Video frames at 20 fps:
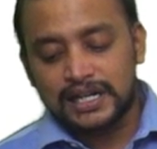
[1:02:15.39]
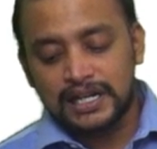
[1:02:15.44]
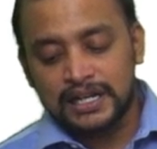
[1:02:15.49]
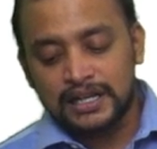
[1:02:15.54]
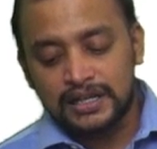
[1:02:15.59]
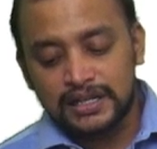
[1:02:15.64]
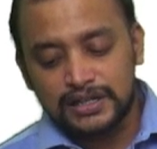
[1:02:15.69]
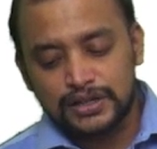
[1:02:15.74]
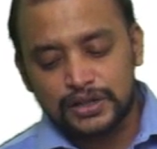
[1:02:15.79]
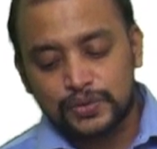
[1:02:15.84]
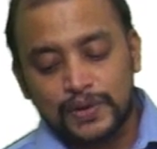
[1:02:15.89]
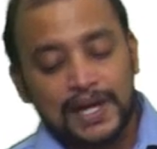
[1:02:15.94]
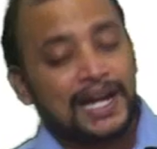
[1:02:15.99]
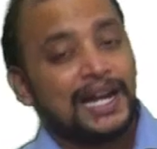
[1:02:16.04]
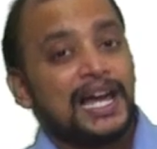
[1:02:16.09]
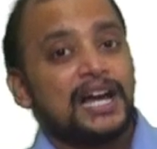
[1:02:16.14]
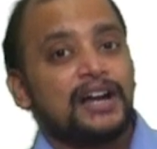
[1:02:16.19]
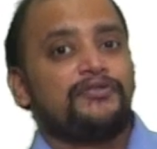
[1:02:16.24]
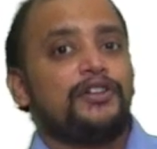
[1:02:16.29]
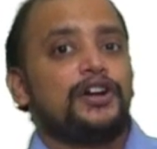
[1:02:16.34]
in this 12
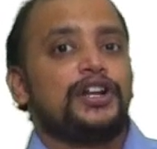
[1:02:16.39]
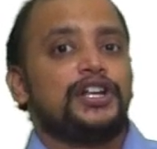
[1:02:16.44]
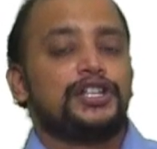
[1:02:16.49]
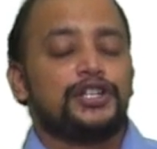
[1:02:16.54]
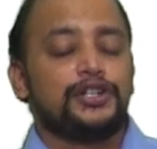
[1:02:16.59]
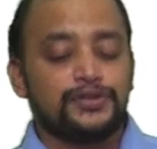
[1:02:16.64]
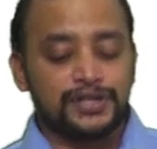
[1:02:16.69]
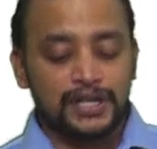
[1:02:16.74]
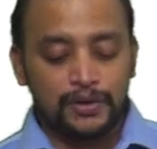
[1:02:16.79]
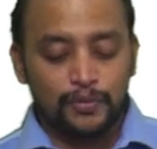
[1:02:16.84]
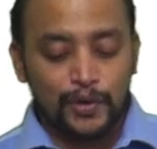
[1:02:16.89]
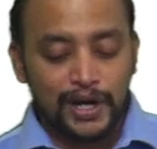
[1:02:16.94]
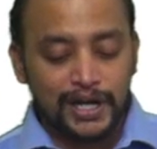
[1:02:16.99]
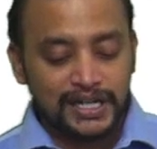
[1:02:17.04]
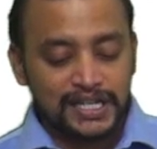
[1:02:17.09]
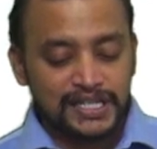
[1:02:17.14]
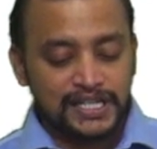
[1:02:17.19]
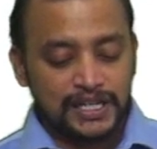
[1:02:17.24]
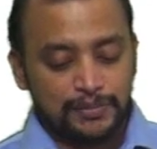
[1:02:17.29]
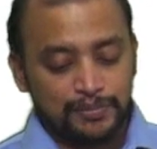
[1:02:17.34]
lakh 40,000. What
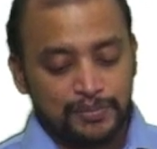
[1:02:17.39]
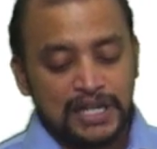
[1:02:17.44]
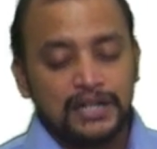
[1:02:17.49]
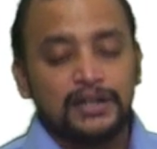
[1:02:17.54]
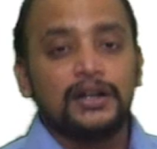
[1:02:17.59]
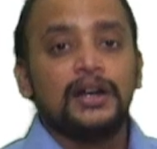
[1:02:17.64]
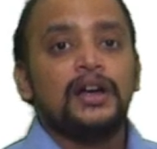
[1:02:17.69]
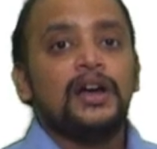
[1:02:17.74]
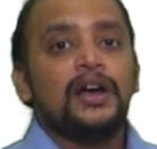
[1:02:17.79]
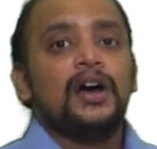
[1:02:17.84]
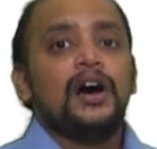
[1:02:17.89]
does it mean?